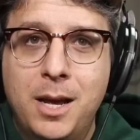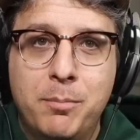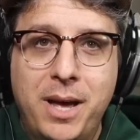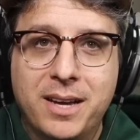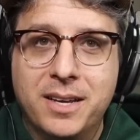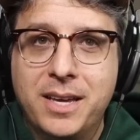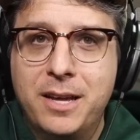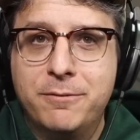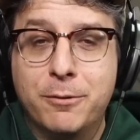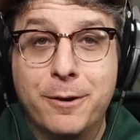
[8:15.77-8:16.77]
Back
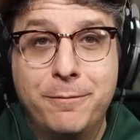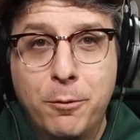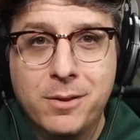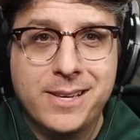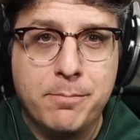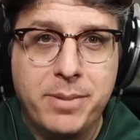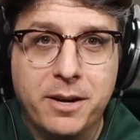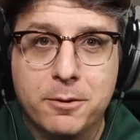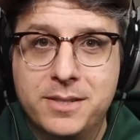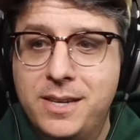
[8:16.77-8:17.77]
again for a fourth
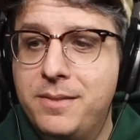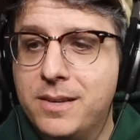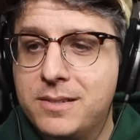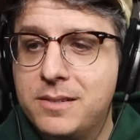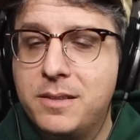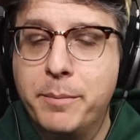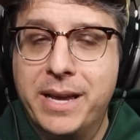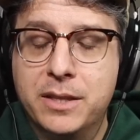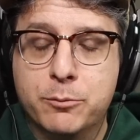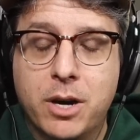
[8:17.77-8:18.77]
comparison. This is the
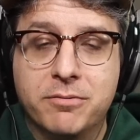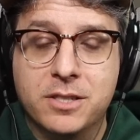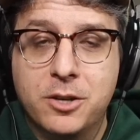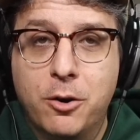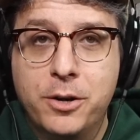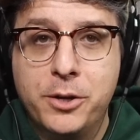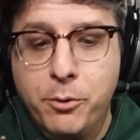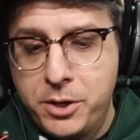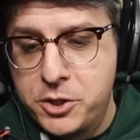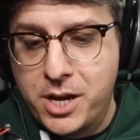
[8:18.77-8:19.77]
Manley Reference
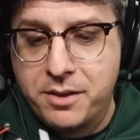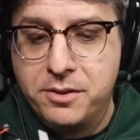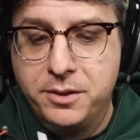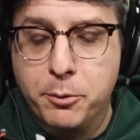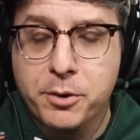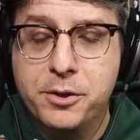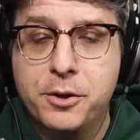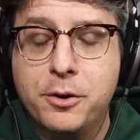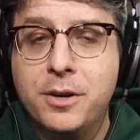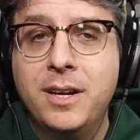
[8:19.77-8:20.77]
Cardioid. Check the lower
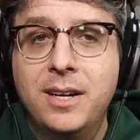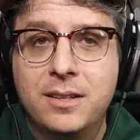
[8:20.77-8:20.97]
third.